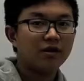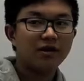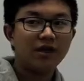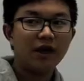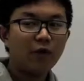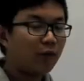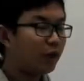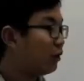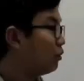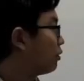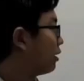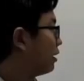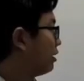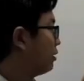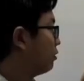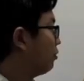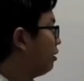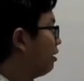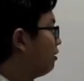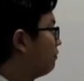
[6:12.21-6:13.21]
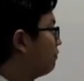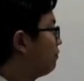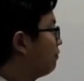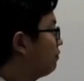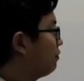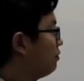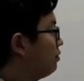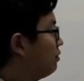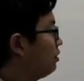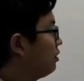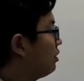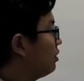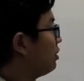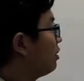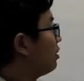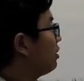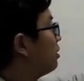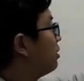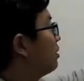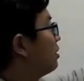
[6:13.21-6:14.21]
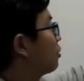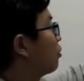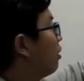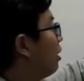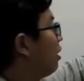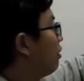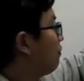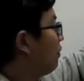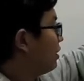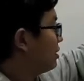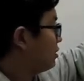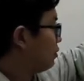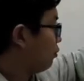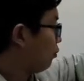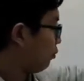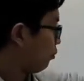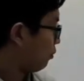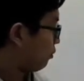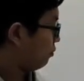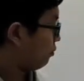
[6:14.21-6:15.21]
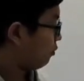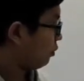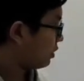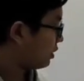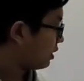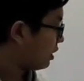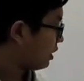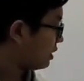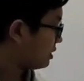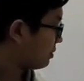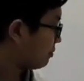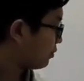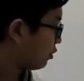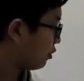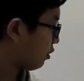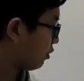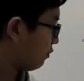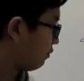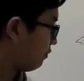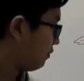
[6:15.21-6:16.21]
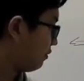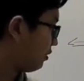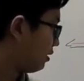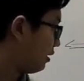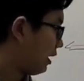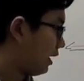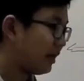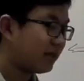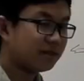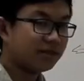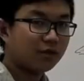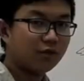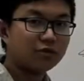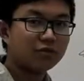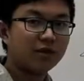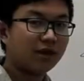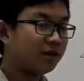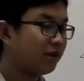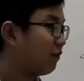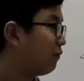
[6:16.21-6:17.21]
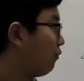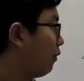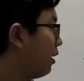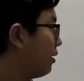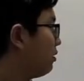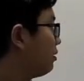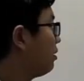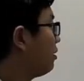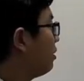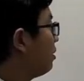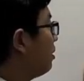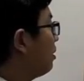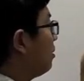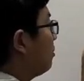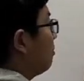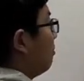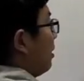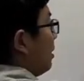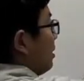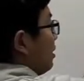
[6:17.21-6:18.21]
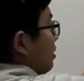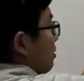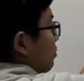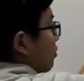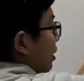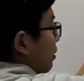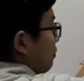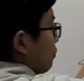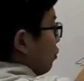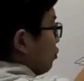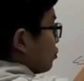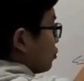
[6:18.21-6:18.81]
Now we look at the graph. The graph has the vertical asymptote of x equals to -1, but the graph